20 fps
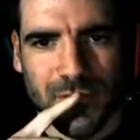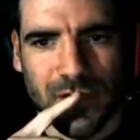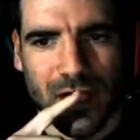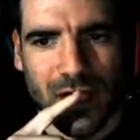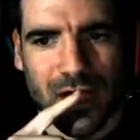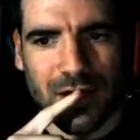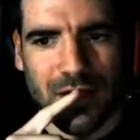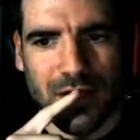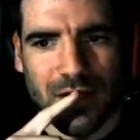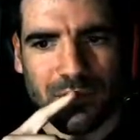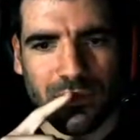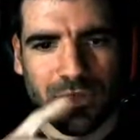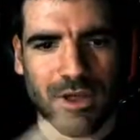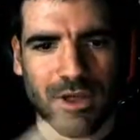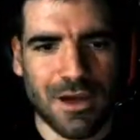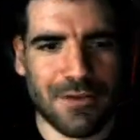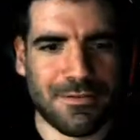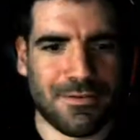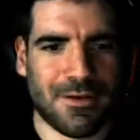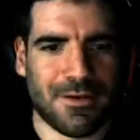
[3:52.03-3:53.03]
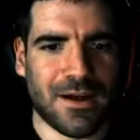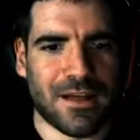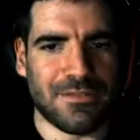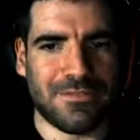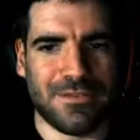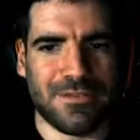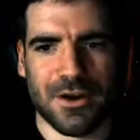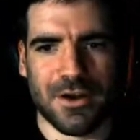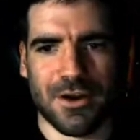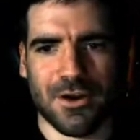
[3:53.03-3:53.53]
And then we'll go for our
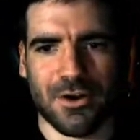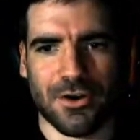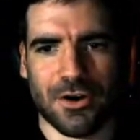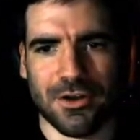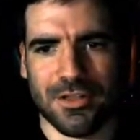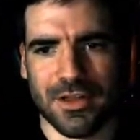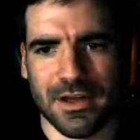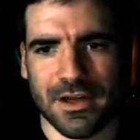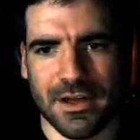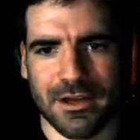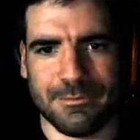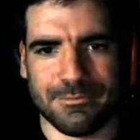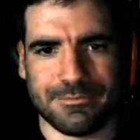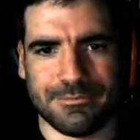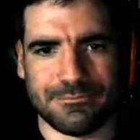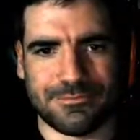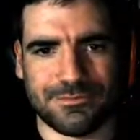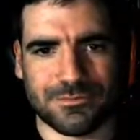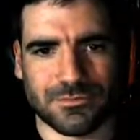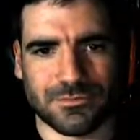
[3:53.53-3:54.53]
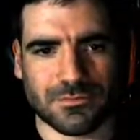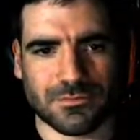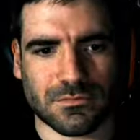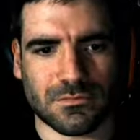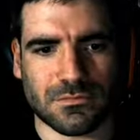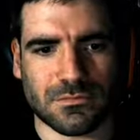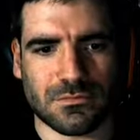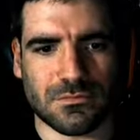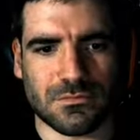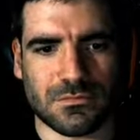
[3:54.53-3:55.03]
third hook of the
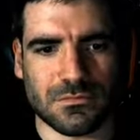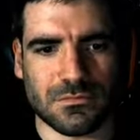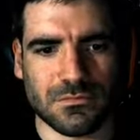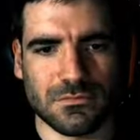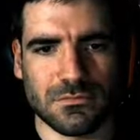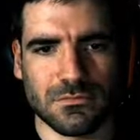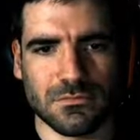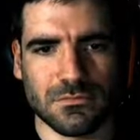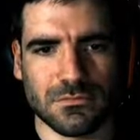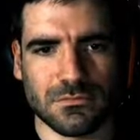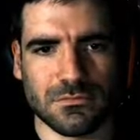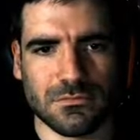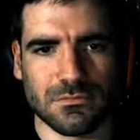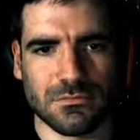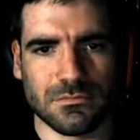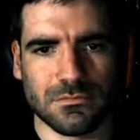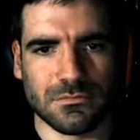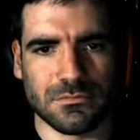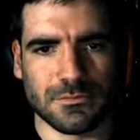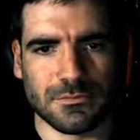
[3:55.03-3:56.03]
game.